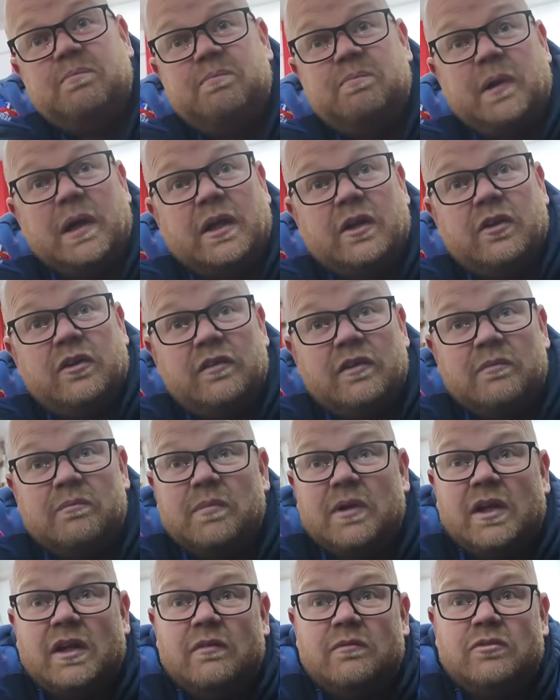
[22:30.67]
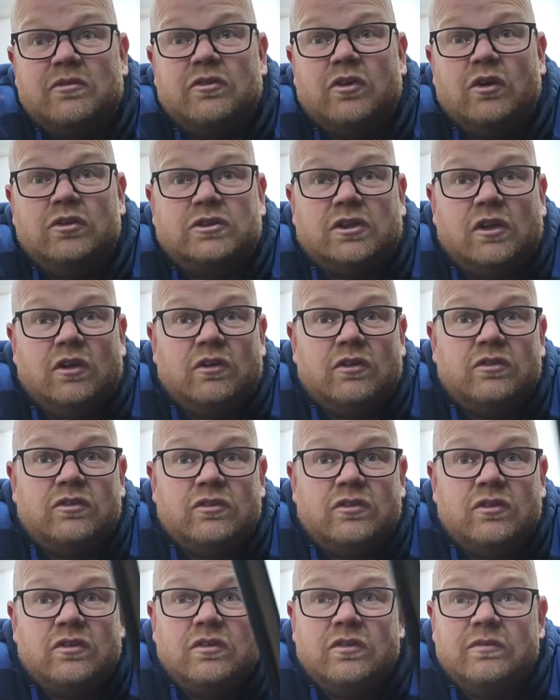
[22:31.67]
but it could have even been them Scotch
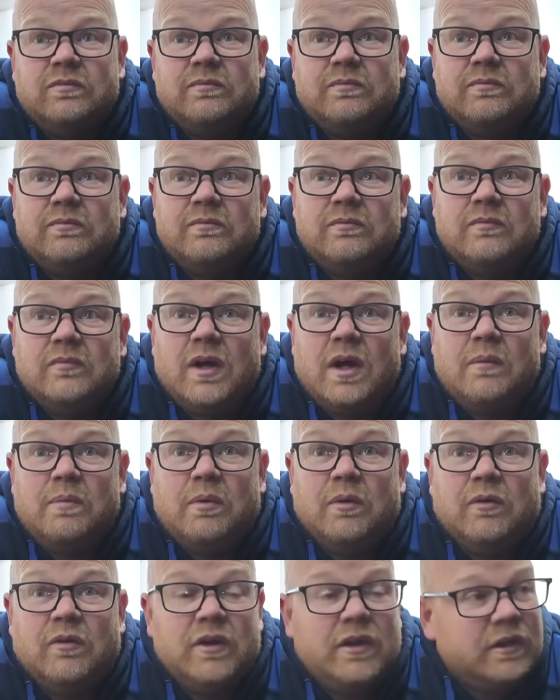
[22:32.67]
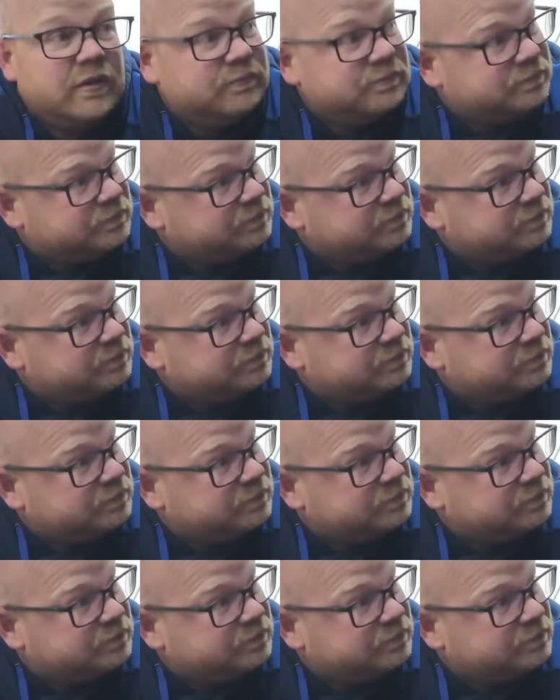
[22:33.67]
locks up on there.